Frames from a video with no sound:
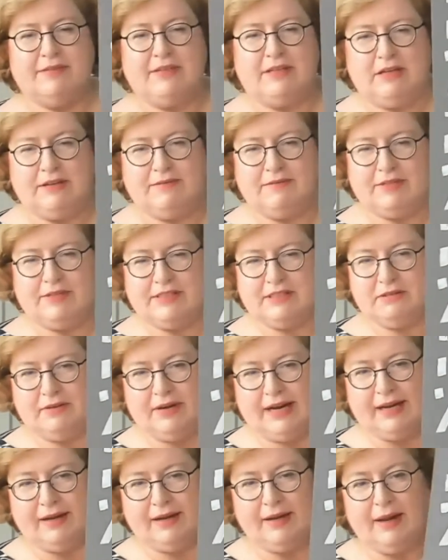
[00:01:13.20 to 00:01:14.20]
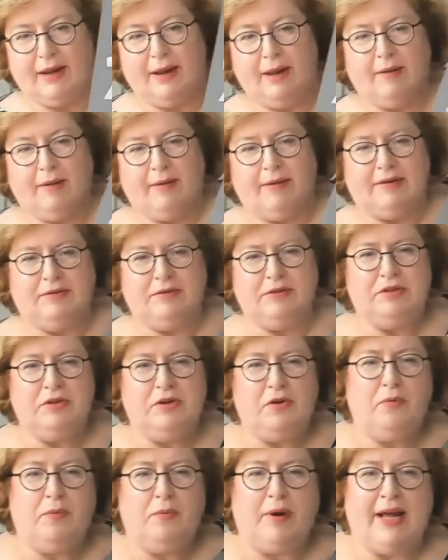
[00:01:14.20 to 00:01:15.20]
it's gray. Do you know
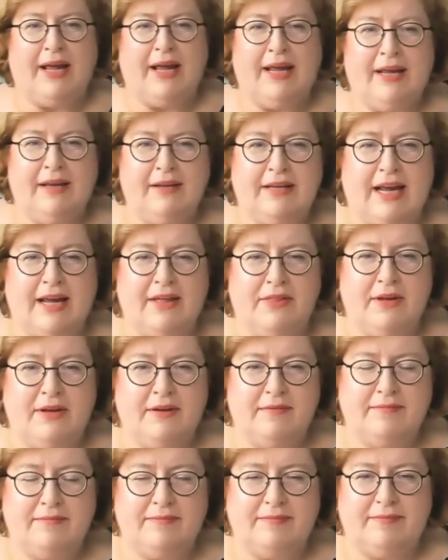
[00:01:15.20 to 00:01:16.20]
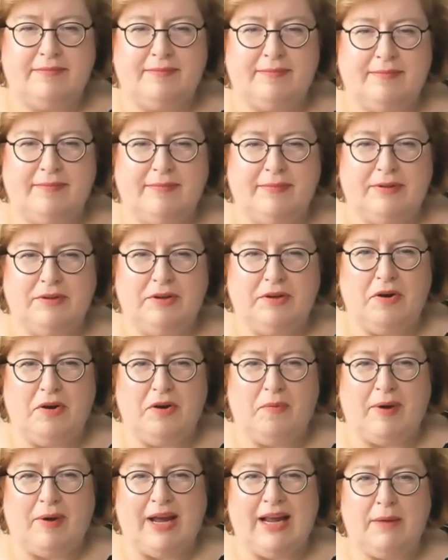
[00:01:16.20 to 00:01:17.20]
why, Heather? Do you know
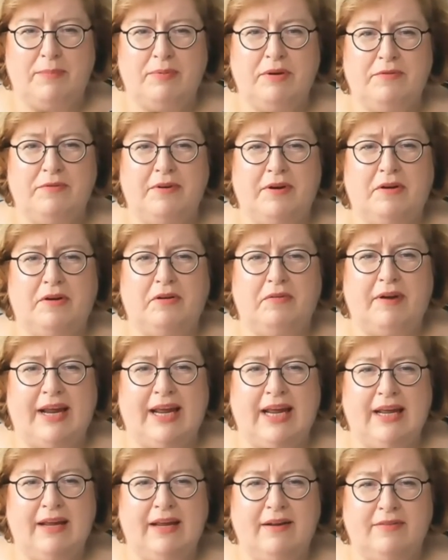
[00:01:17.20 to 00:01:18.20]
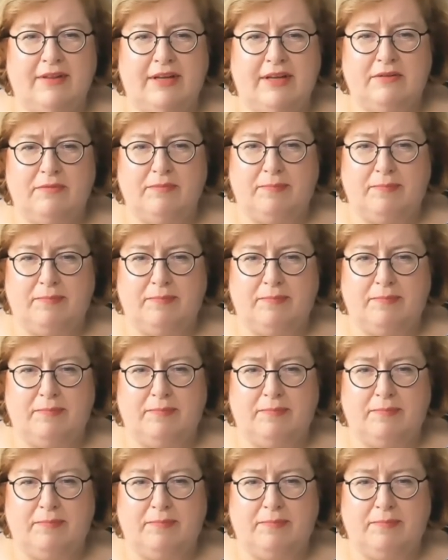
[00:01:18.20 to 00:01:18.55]
why I prefer gray than black?